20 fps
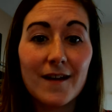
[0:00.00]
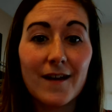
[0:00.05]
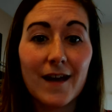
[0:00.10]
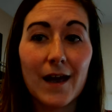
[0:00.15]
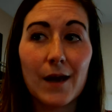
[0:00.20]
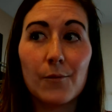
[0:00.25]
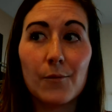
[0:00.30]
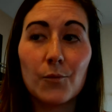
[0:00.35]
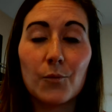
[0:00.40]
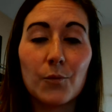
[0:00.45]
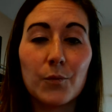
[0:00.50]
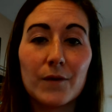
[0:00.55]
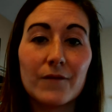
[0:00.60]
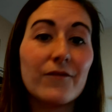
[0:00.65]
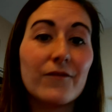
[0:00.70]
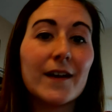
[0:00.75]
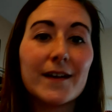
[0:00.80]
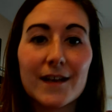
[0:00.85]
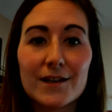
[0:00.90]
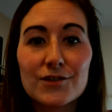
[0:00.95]
And
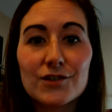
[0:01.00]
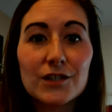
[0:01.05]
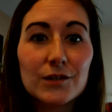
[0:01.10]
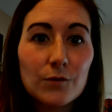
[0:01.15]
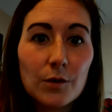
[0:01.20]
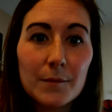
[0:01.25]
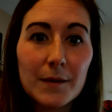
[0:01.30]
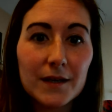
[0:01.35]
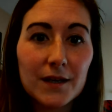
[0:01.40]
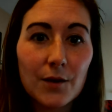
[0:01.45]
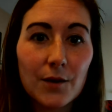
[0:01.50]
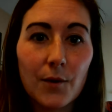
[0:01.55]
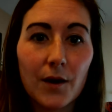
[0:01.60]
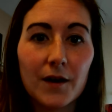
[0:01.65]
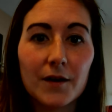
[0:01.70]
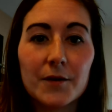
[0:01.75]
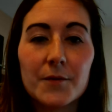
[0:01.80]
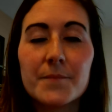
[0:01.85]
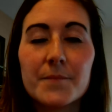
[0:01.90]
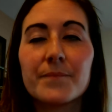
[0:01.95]
financially we'll make it
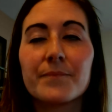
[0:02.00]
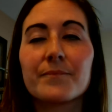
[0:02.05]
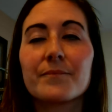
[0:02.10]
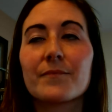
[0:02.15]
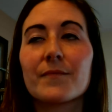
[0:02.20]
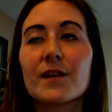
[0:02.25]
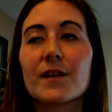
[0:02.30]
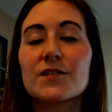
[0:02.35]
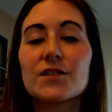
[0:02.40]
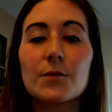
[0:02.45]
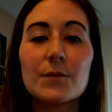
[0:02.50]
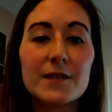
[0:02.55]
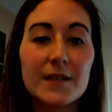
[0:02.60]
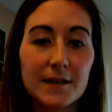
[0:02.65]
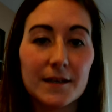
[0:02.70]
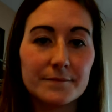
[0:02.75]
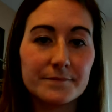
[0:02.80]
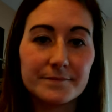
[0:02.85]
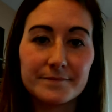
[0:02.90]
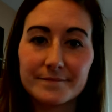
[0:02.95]
work. So we
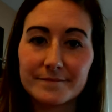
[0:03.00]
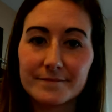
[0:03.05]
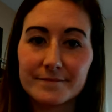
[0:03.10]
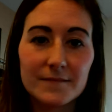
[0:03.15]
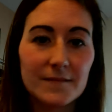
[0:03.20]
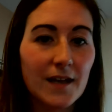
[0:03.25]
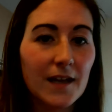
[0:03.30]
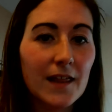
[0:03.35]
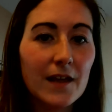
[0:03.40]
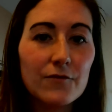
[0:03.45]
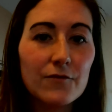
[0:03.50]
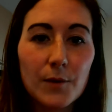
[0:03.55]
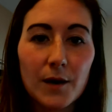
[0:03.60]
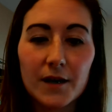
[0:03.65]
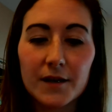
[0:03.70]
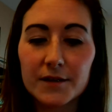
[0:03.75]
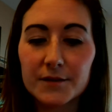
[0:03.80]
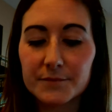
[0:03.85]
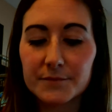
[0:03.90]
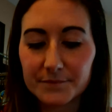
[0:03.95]
did. I left
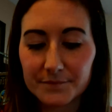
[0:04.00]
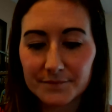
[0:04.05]
work.